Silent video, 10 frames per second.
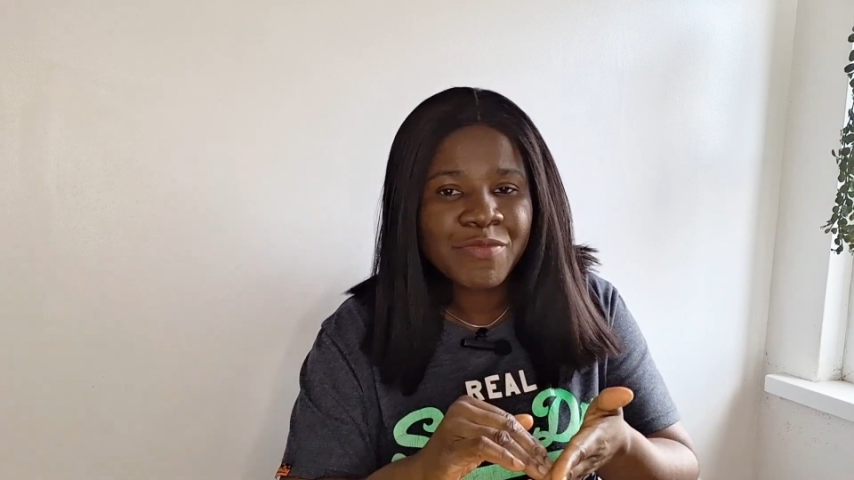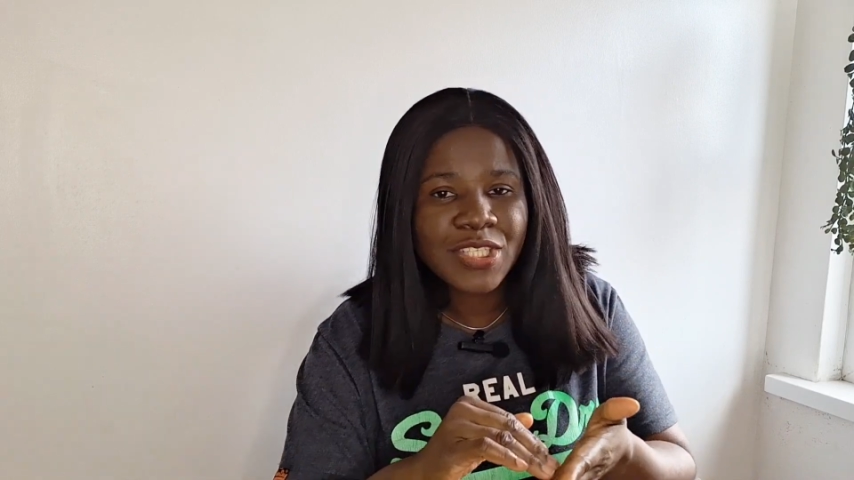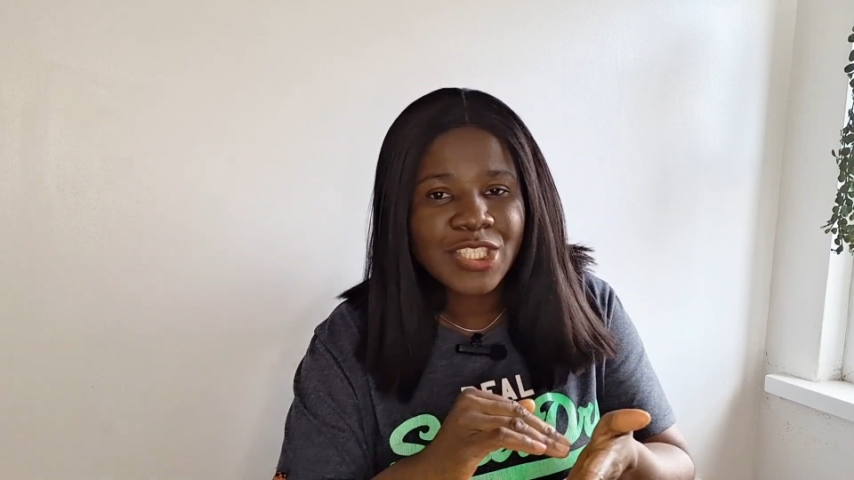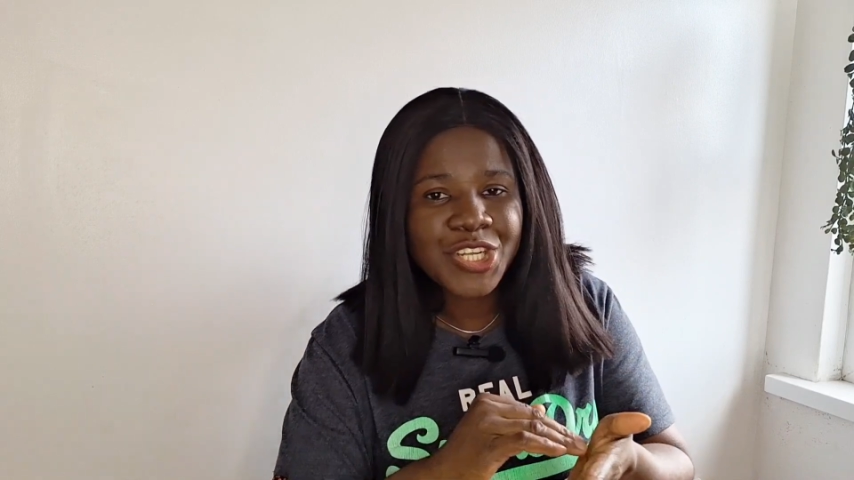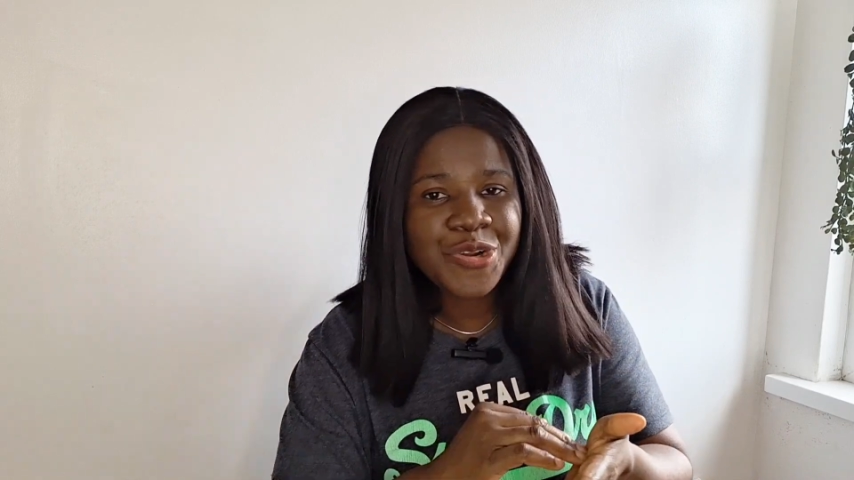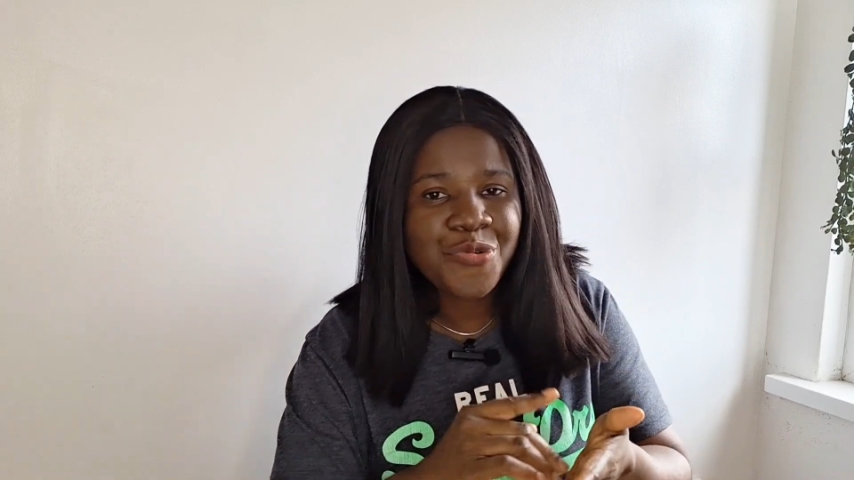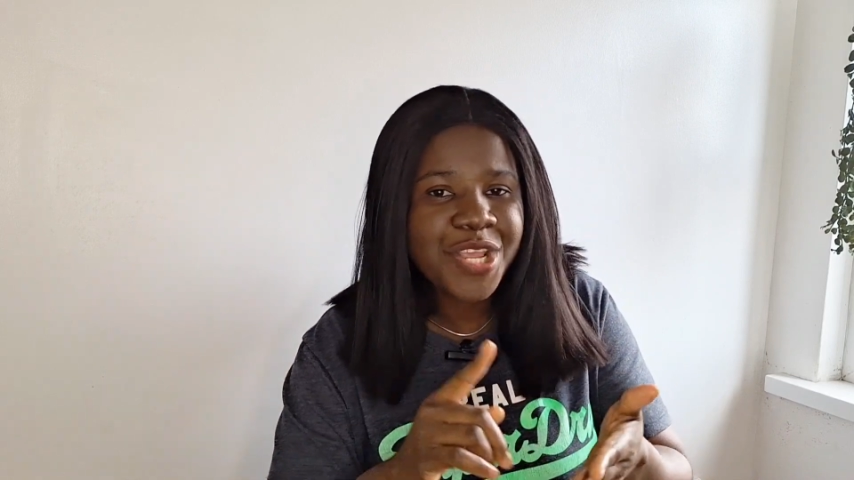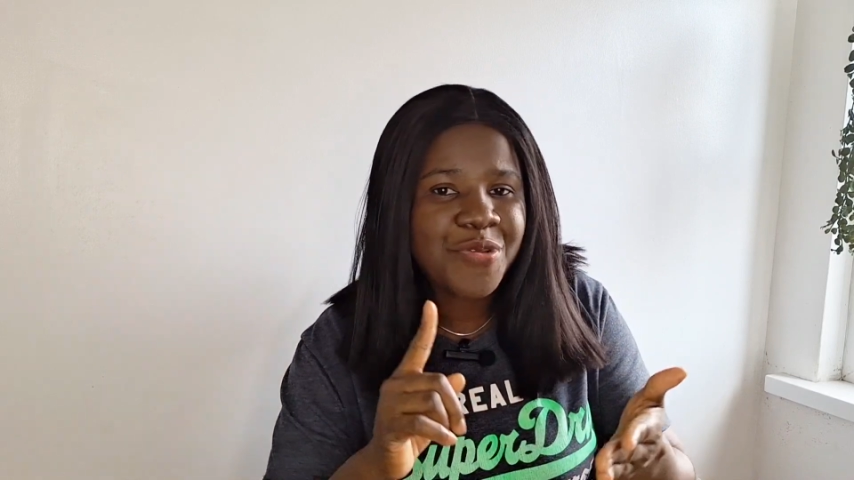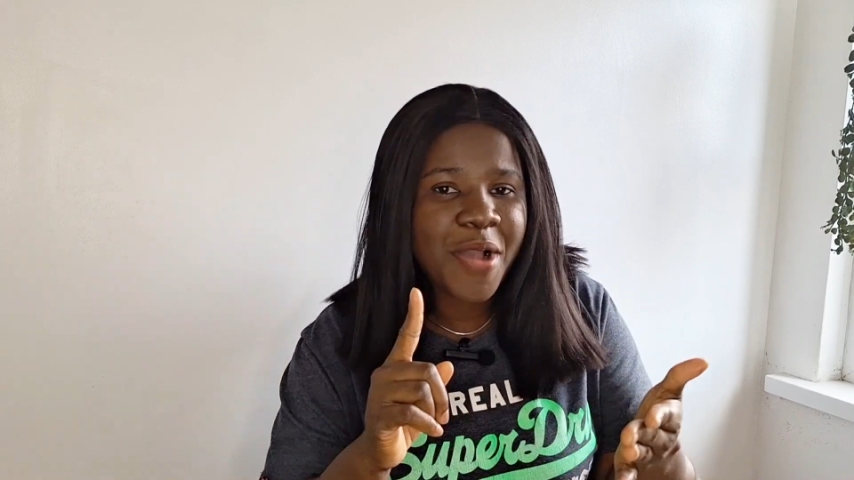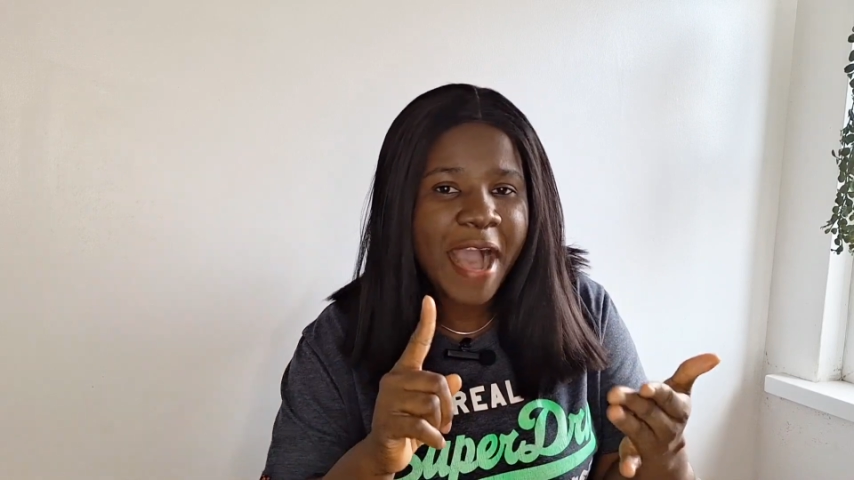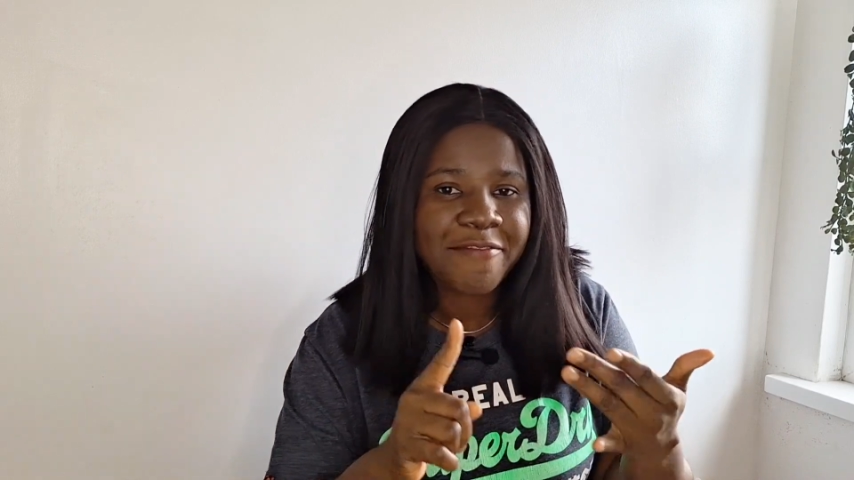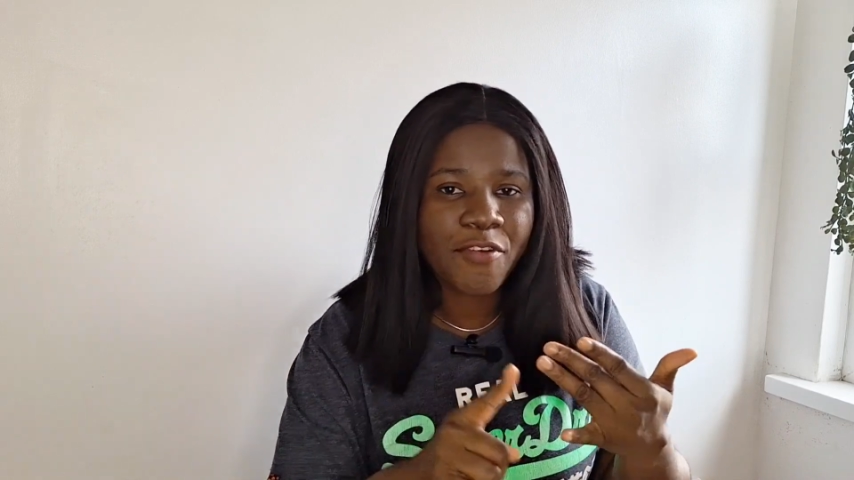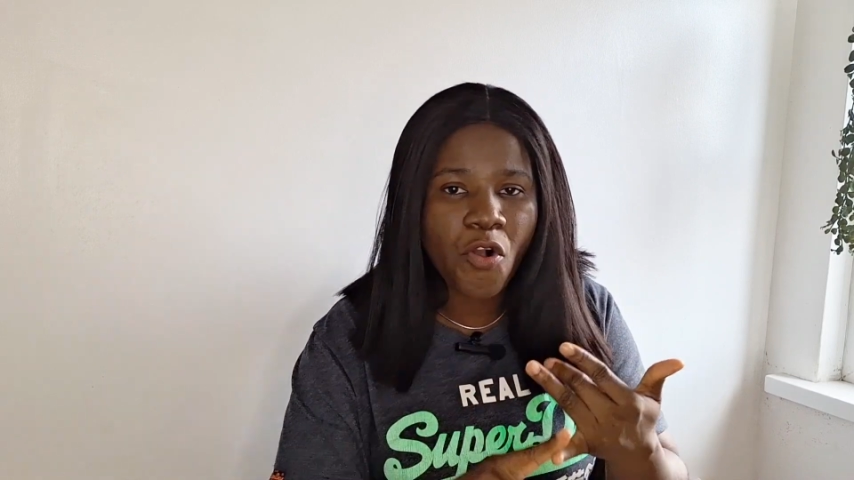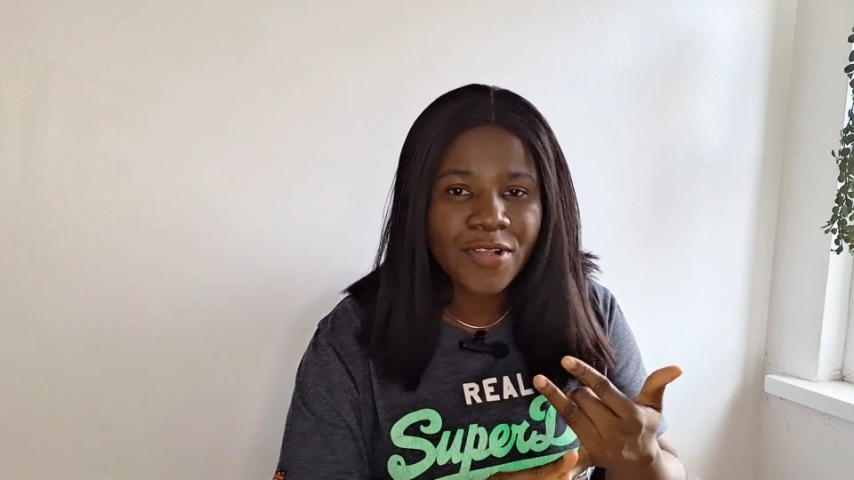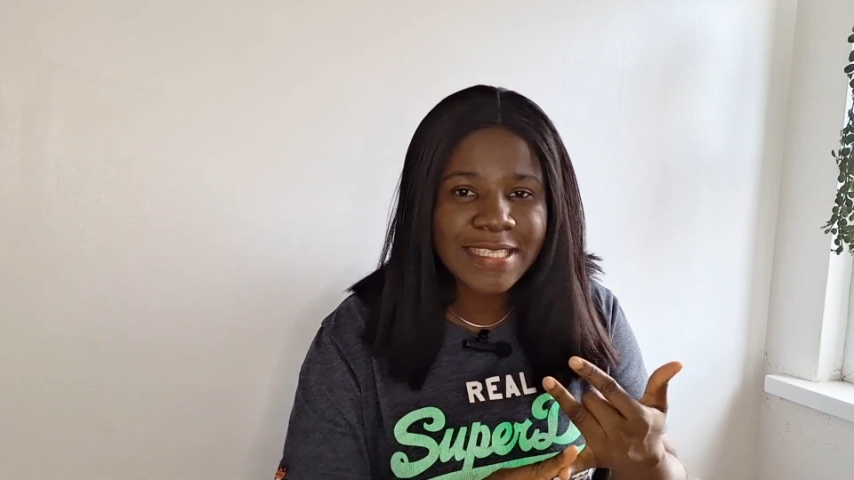degree you have
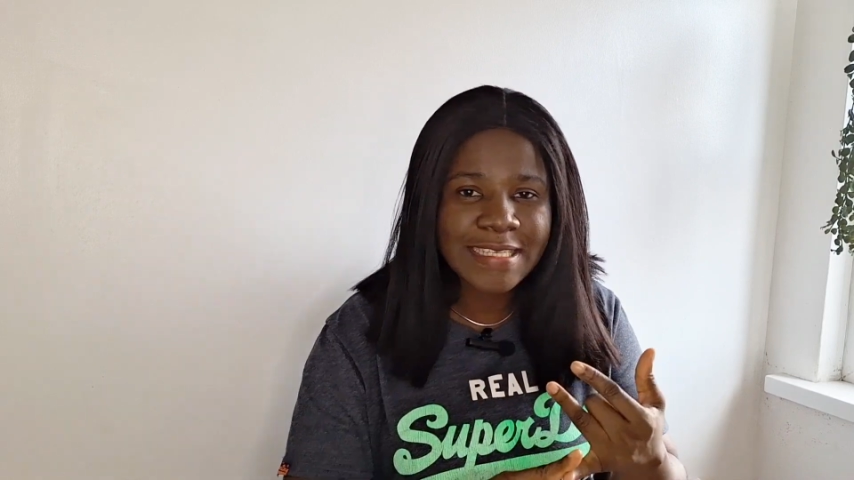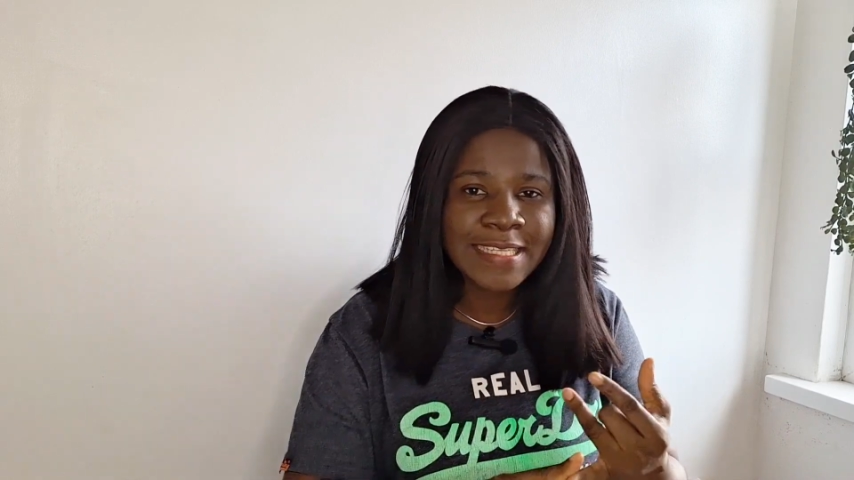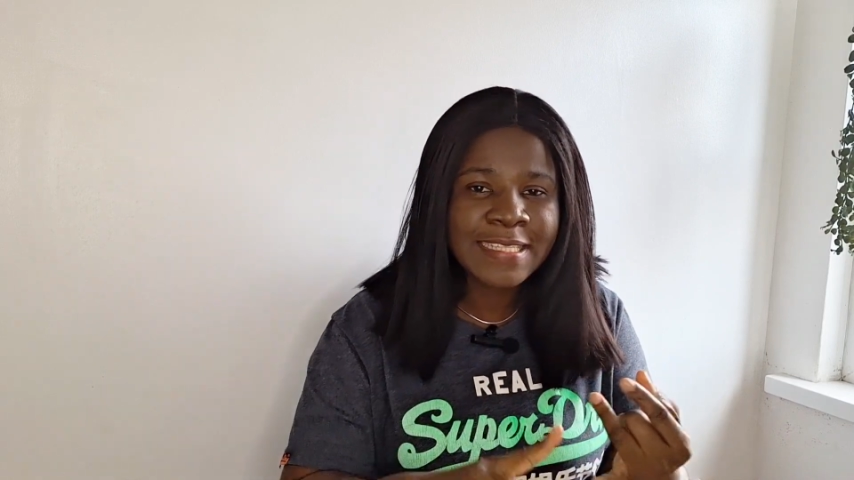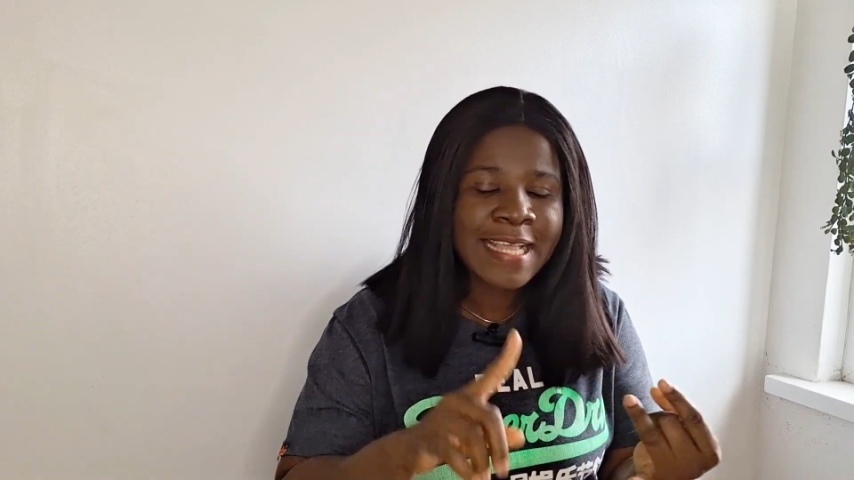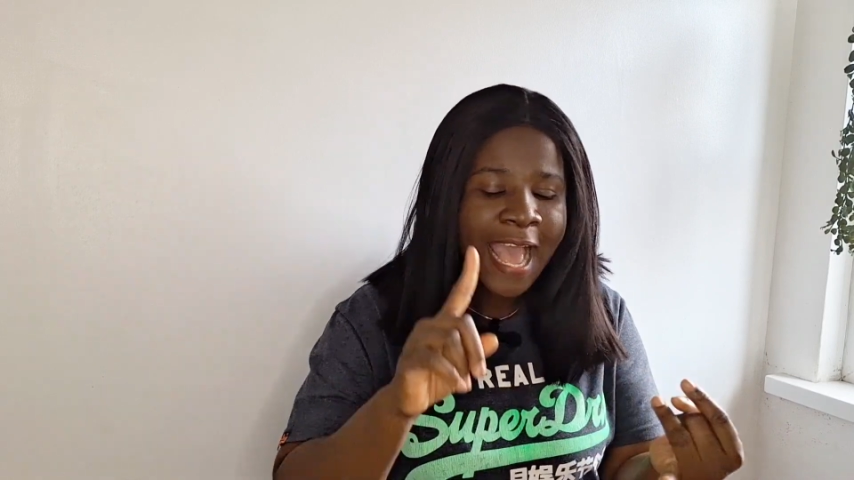gotten,